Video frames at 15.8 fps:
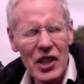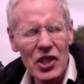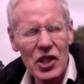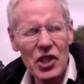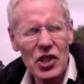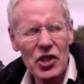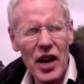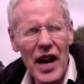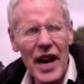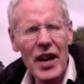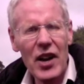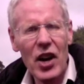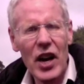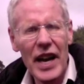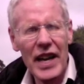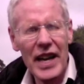to try
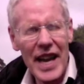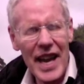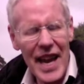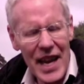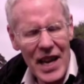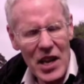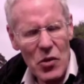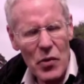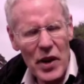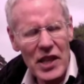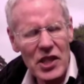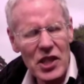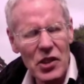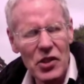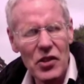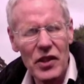in any way
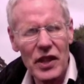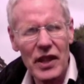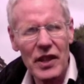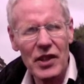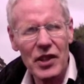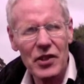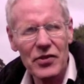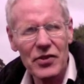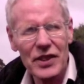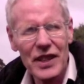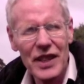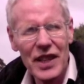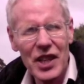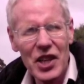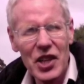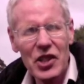she could think of
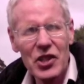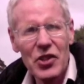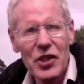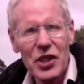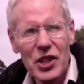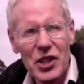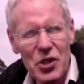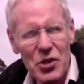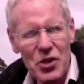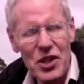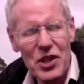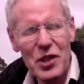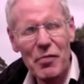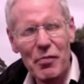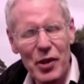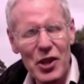to reduce
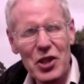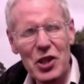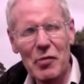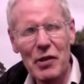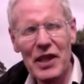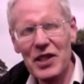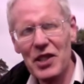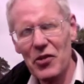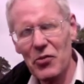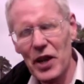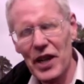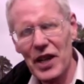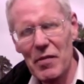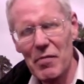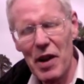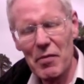the possibility of
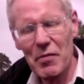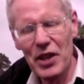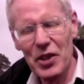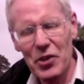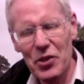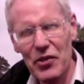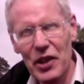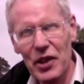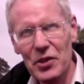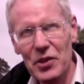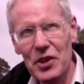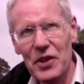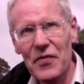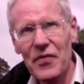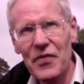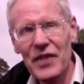working memory overload.
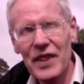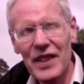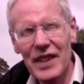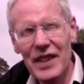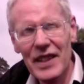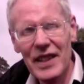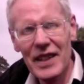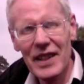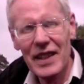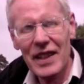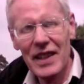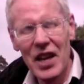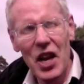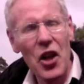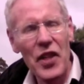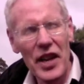
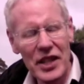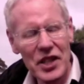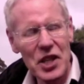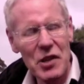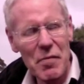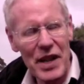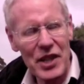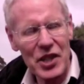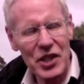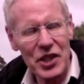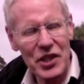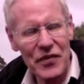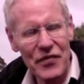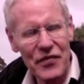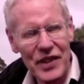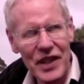Then she measured
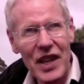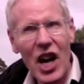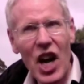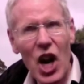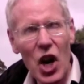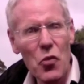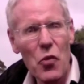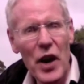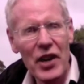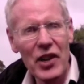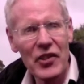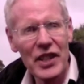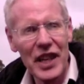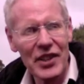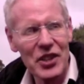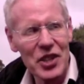how well
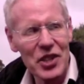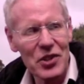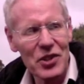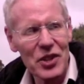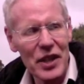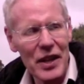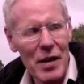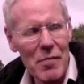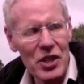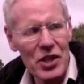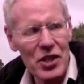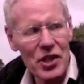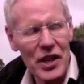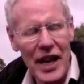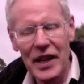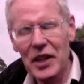they'd understood the
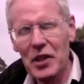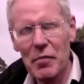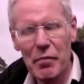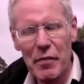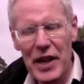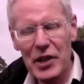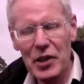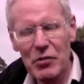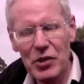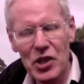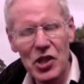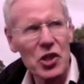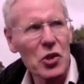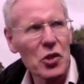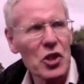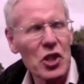chemistry and compared them to
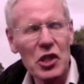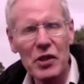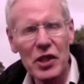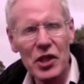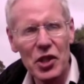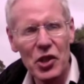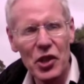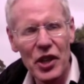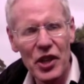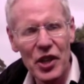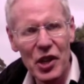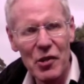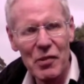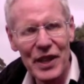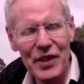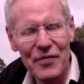students who were taught
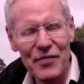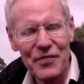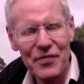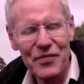normally.